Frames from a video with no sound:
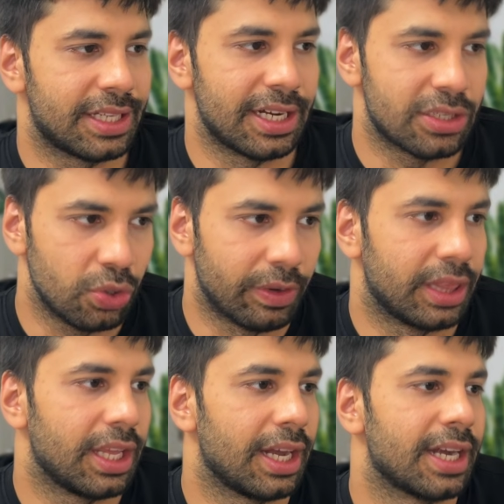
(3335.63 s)
let's do one
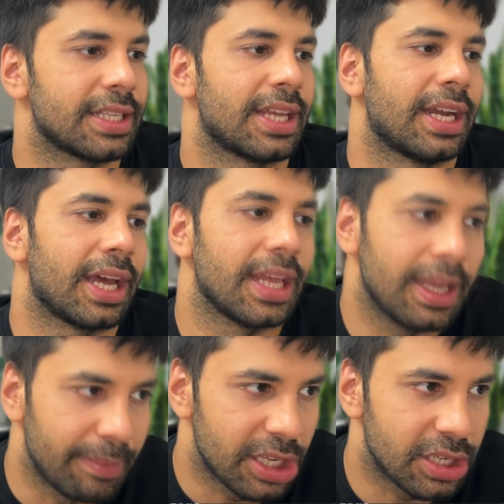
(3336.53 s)
thing. Let us get our
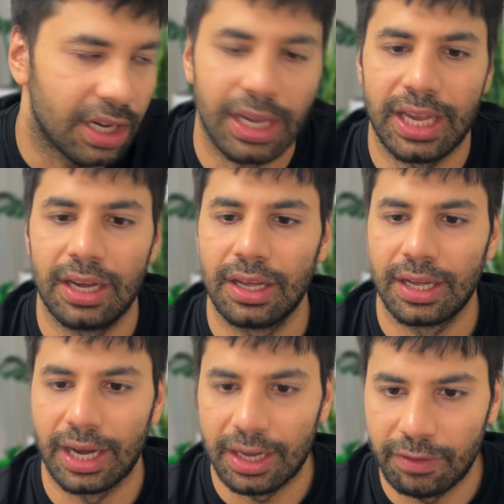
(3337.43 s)
image again,
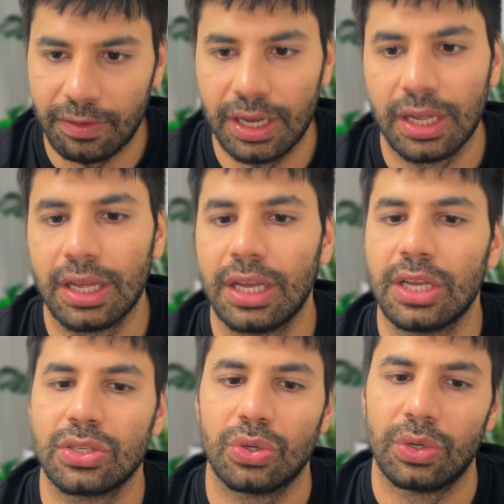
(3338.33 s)
right, everyone?
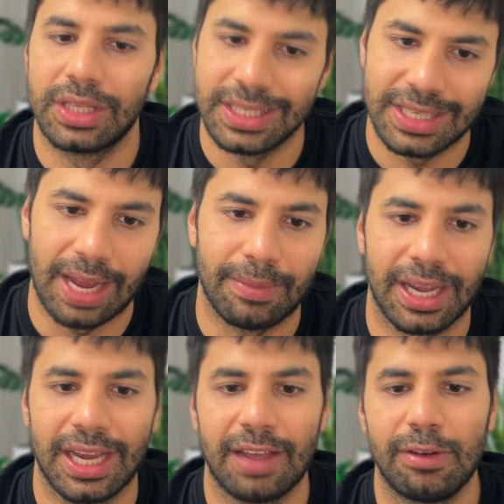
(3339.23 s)
So this time
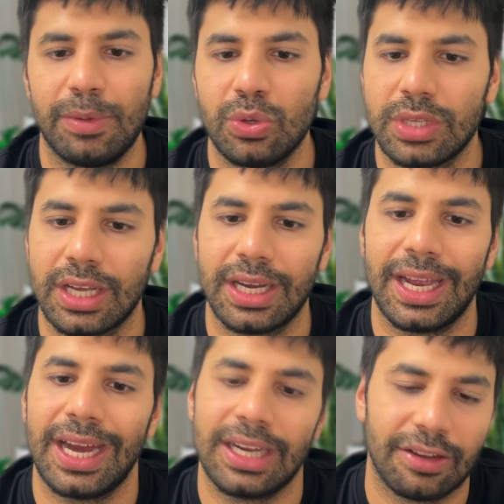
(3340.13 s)
again, I will be using a
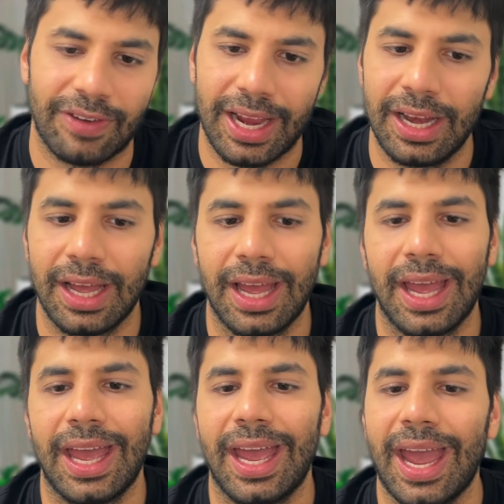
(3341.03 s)
edit file,
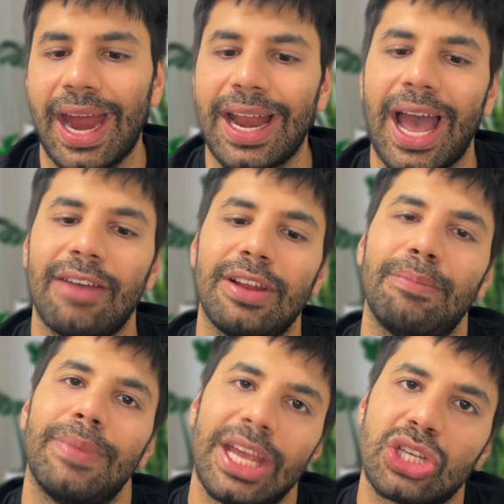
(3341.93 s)
and I will
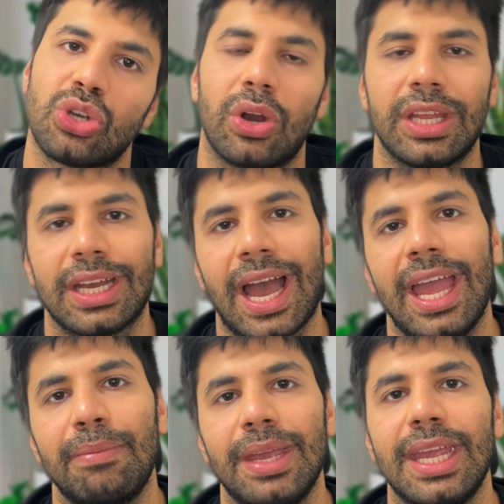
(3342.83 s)
make sure that I
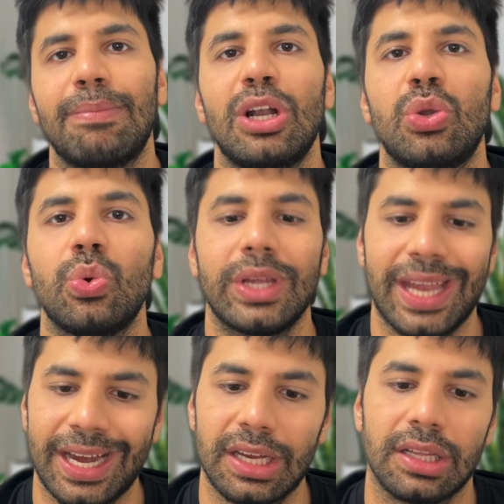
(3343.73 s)
am able to
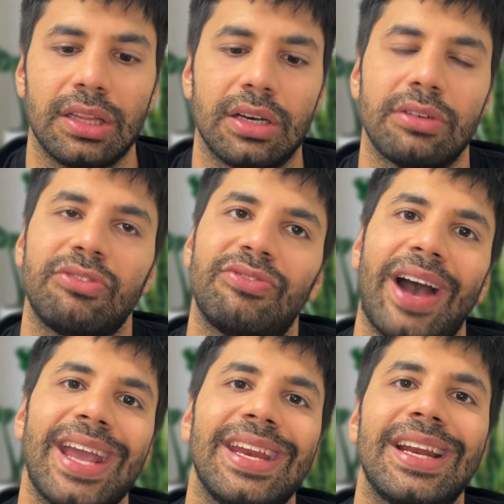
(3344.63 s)
get the
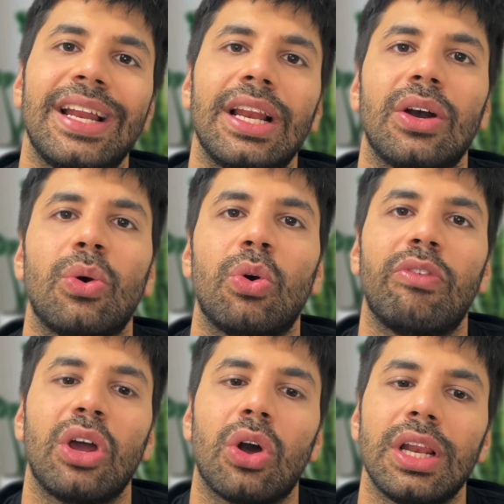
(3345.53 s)
final
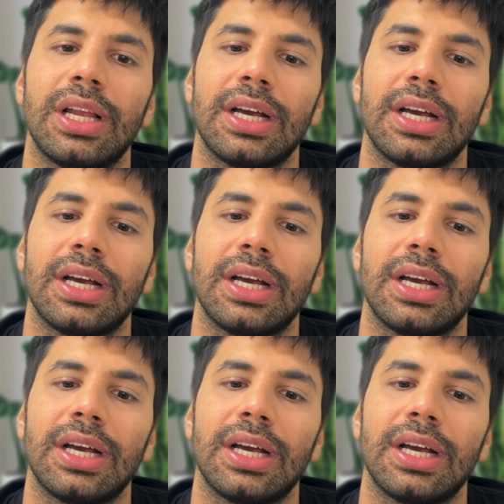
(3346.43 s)
overall